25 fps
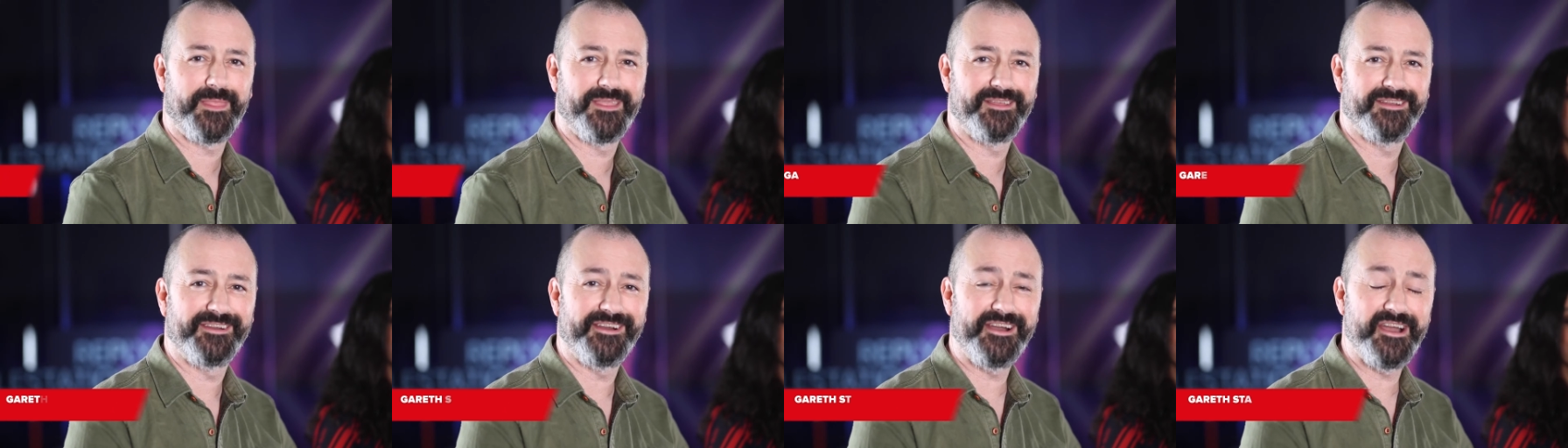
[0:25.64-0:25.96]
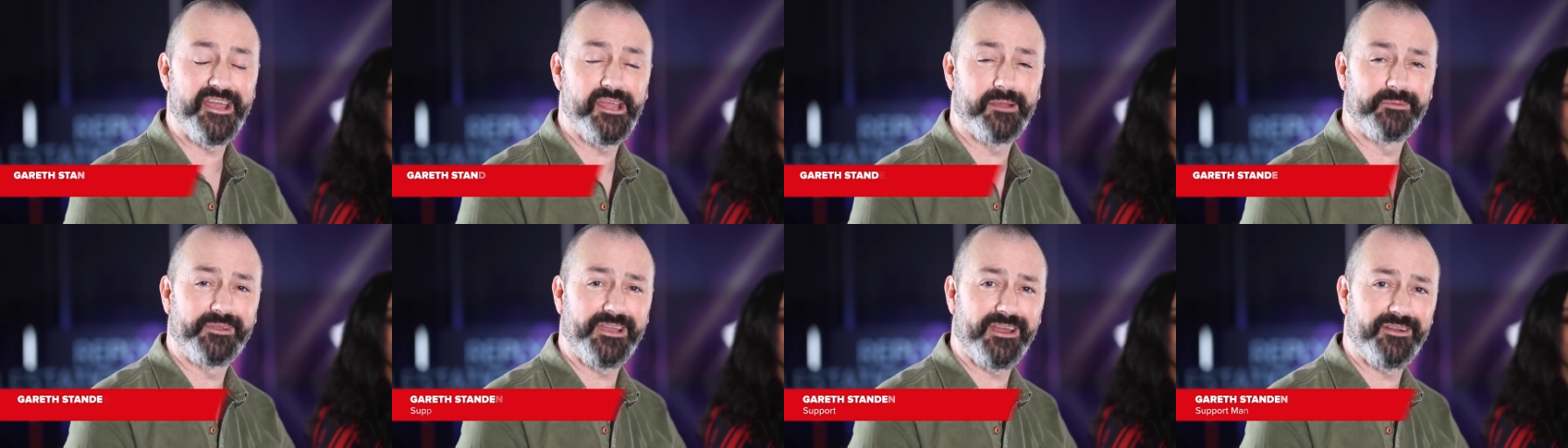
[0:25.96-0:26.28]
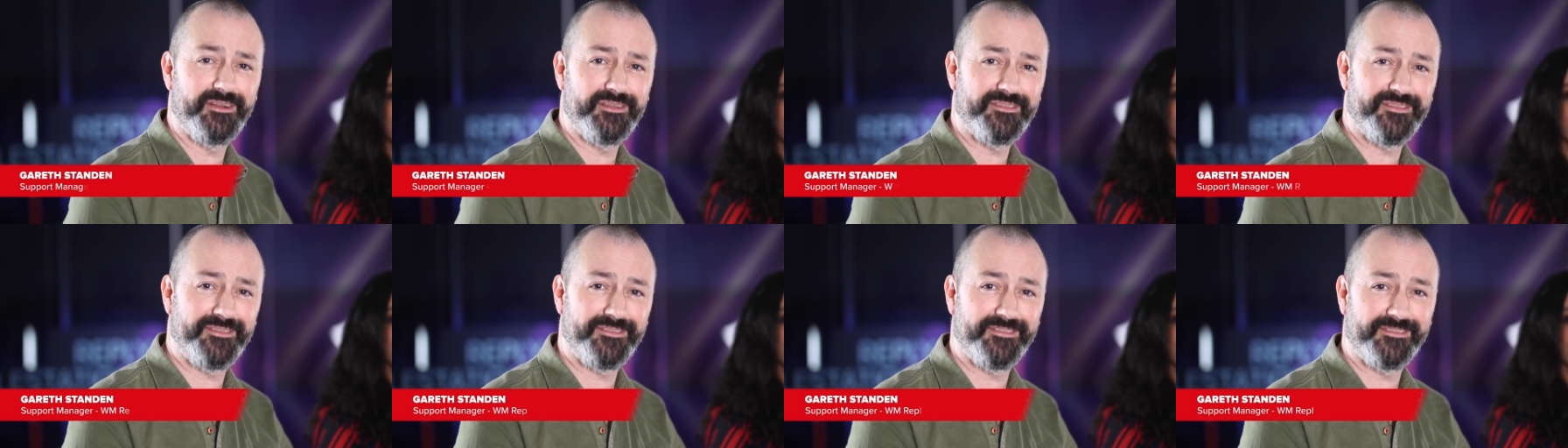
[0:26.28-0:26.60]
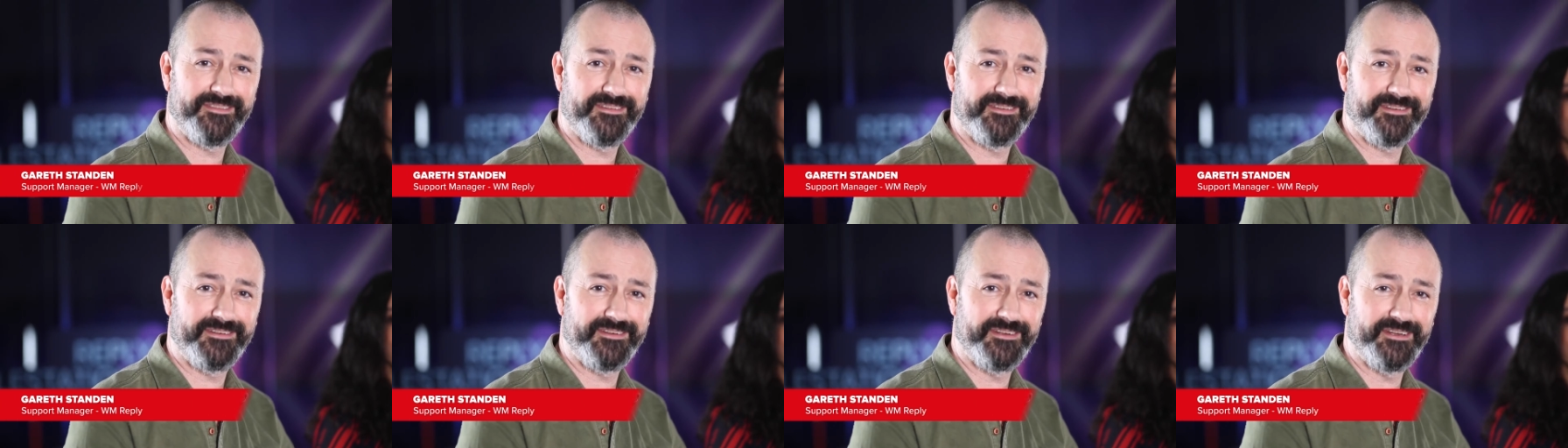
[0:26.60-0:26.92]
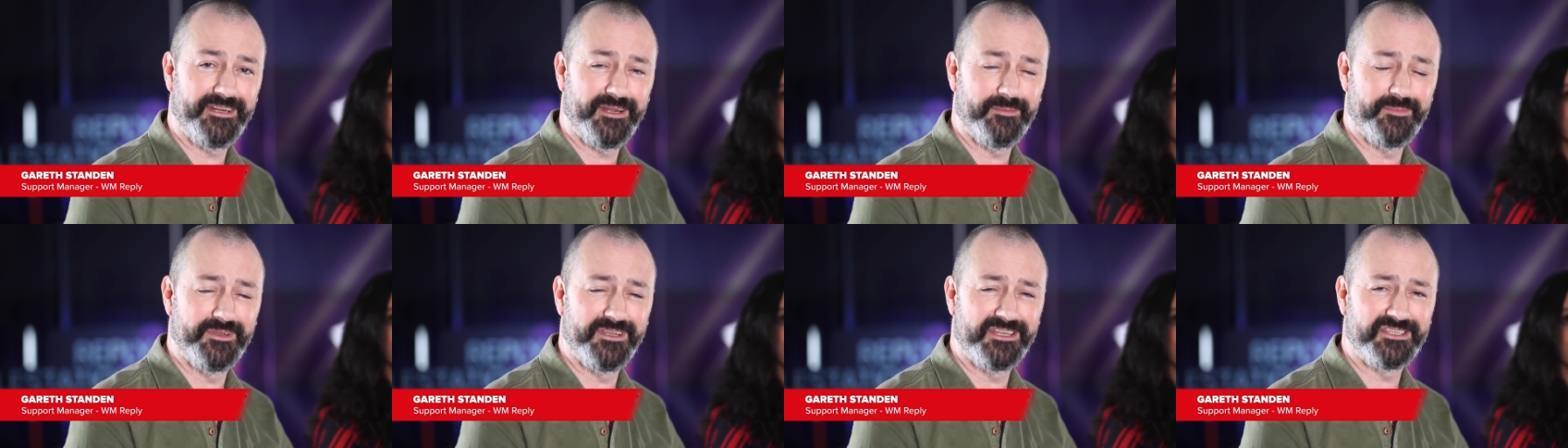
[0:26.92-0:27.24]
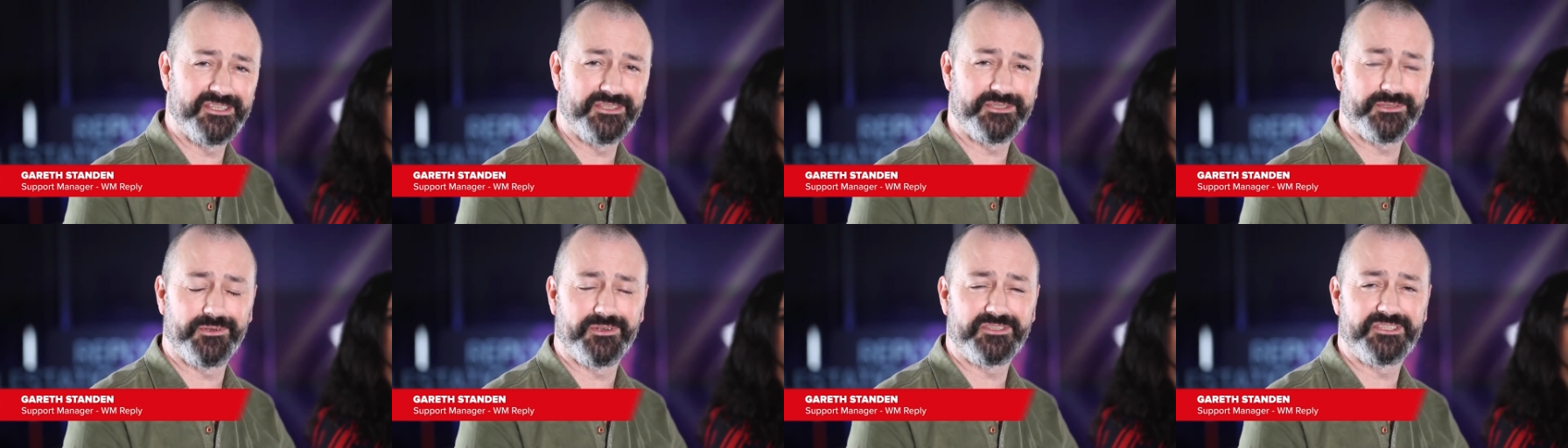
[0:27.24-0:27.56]
Hi, I'm Gareth. I'm here
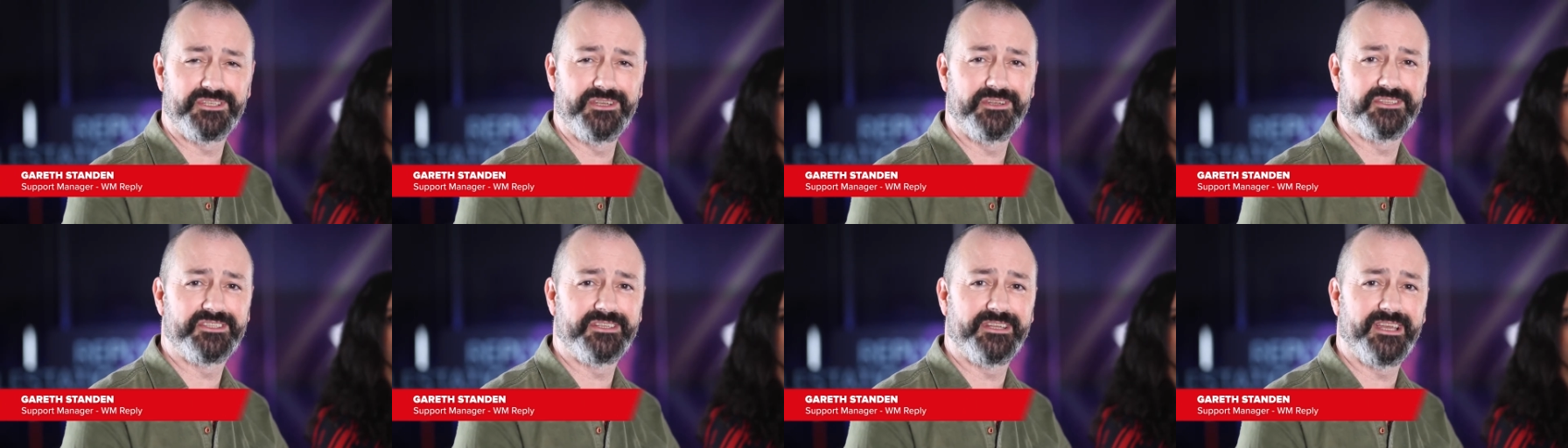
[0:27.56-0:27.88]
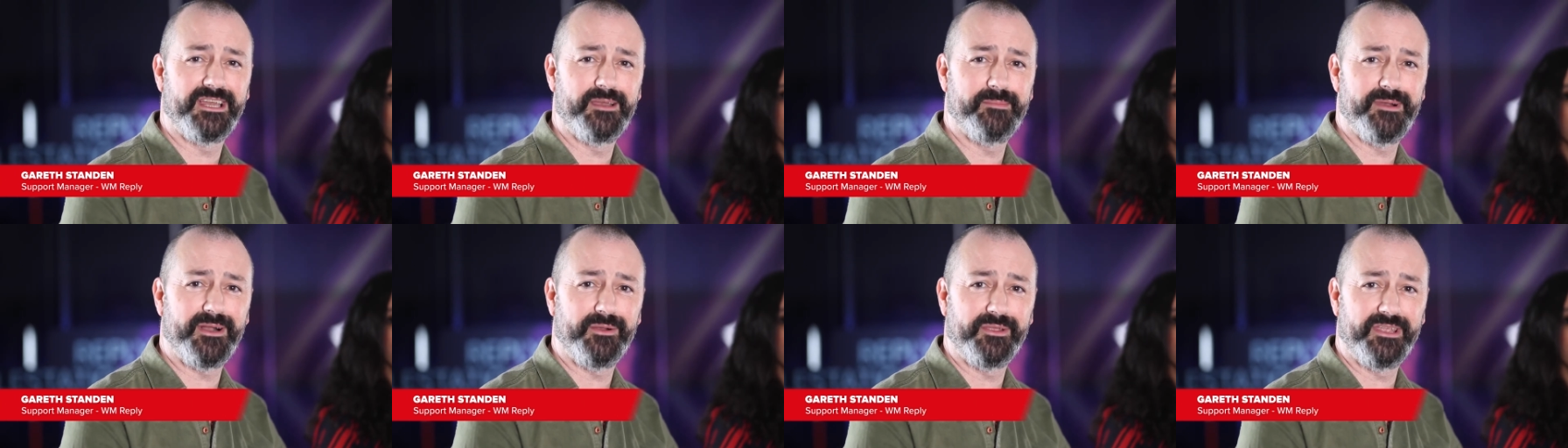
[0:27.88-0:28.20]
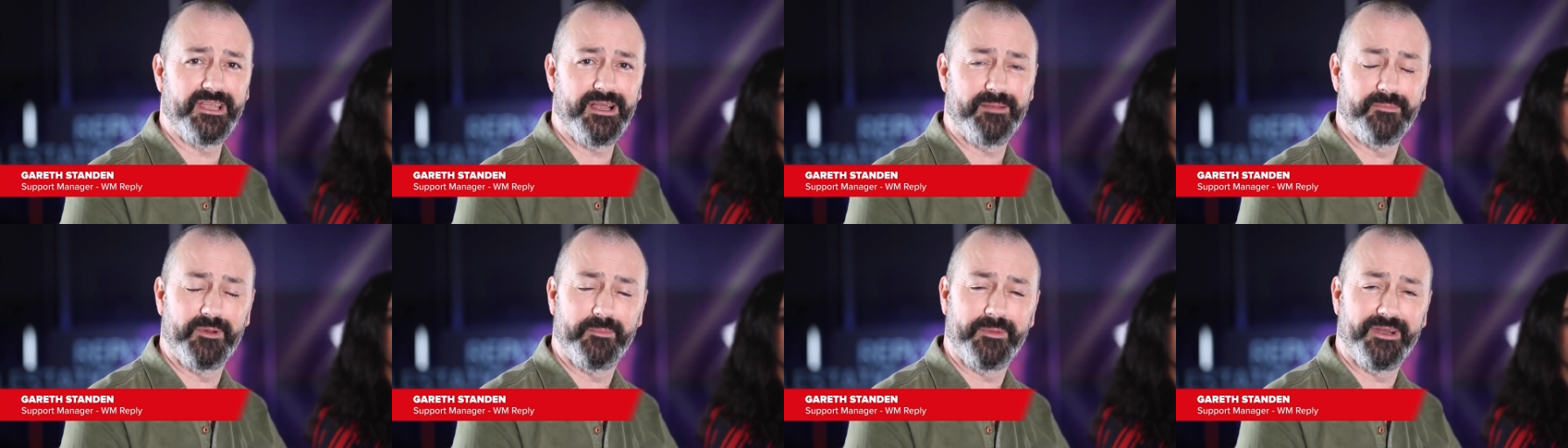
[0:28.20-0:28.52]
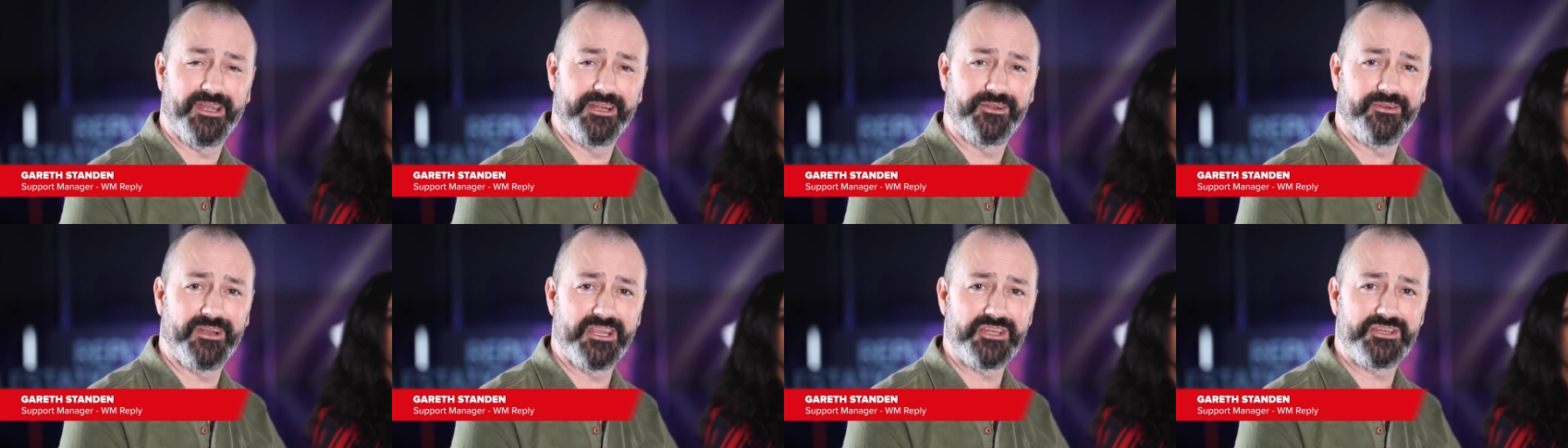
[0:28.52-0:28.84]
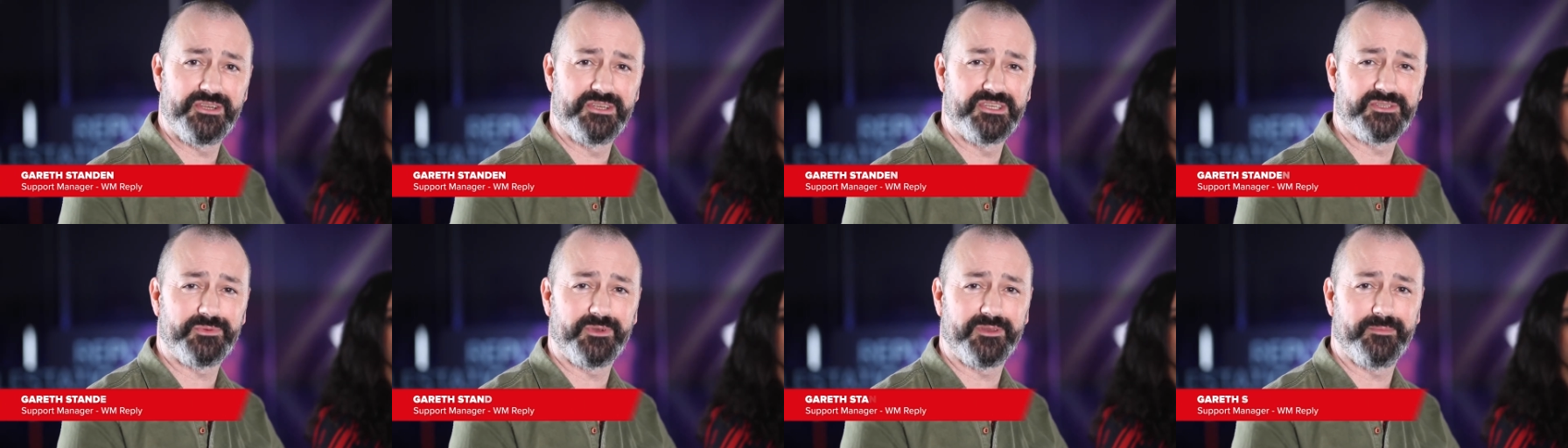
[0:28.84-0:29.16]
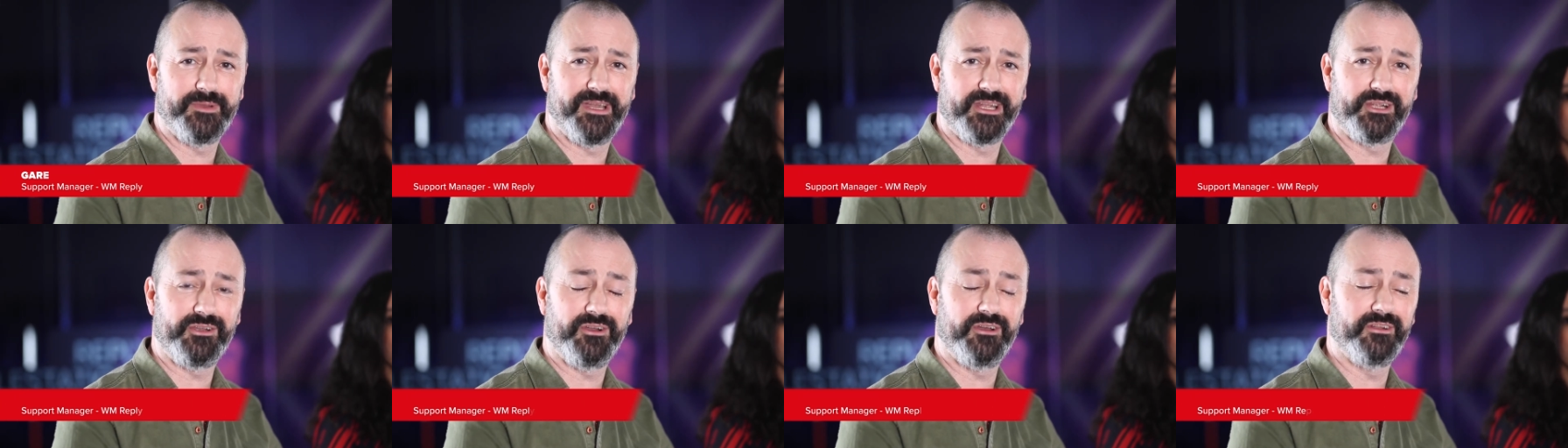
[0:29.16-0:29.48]
to talk to you today about Yammer migrations with
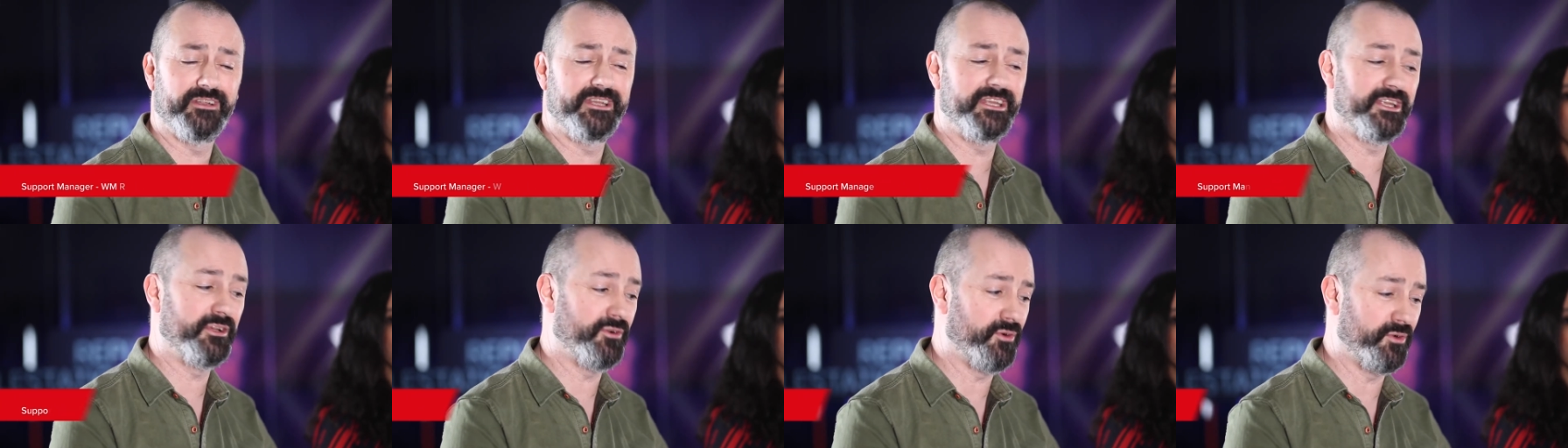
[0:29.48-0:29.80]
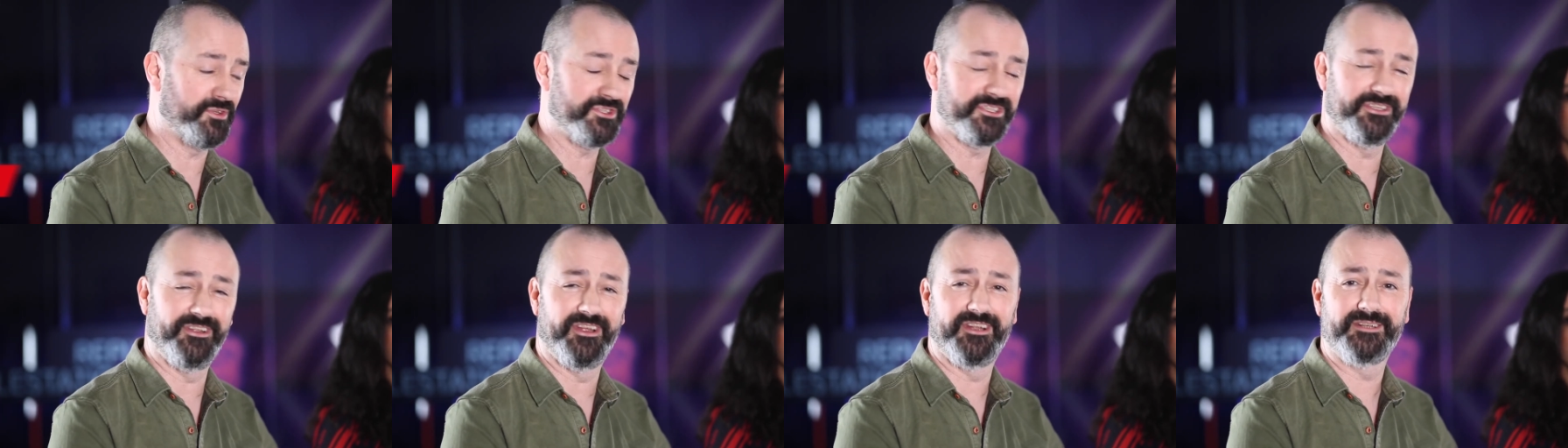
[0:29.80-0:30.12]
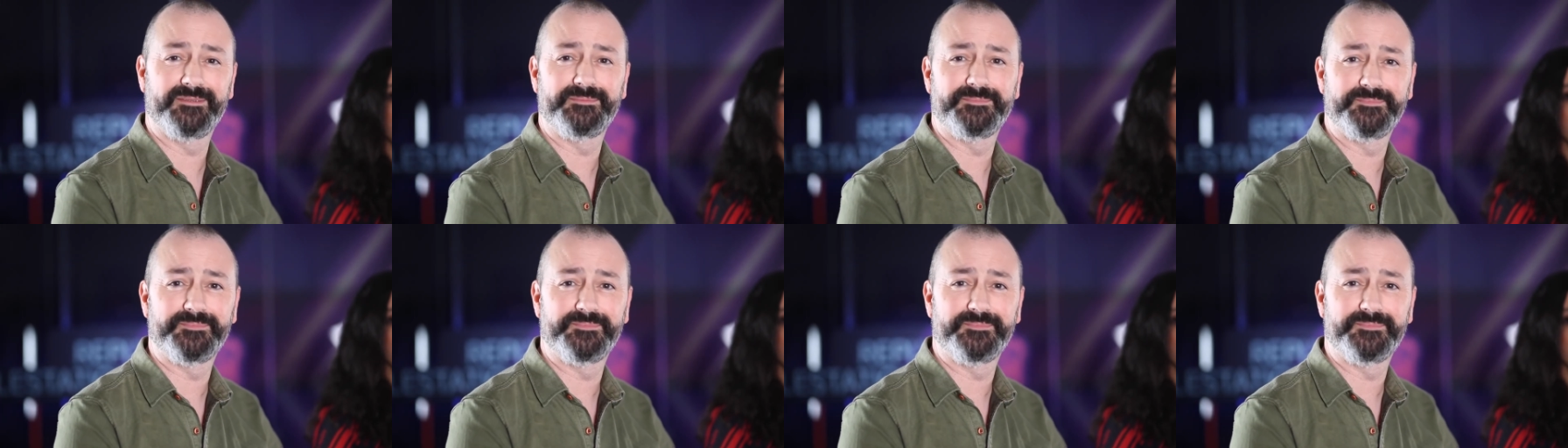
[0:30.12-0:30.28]
my colleague Husna.